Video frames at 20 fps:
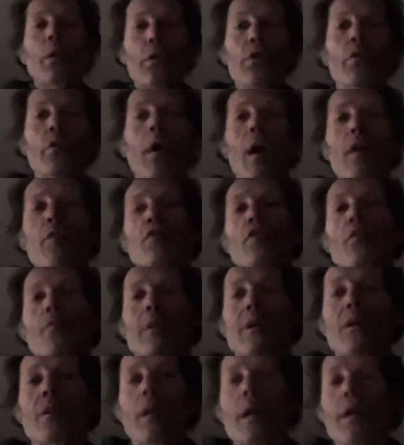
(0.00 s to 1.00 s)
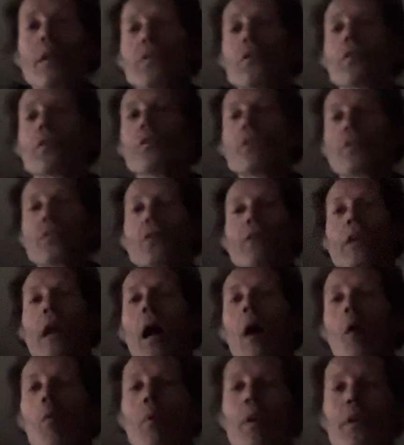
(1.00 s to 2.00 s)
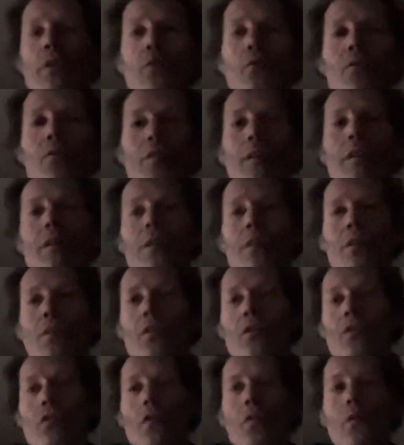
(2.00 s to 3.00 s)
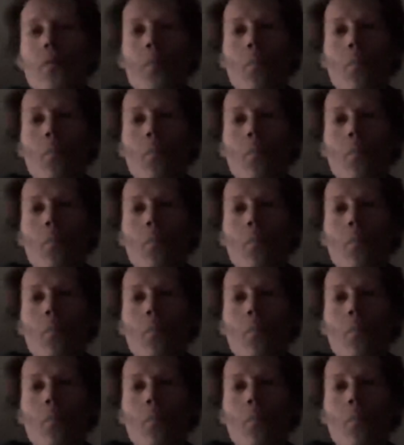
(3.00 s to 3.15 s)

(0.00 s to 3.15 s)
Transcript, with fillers: you have to realize he's not what you think he is.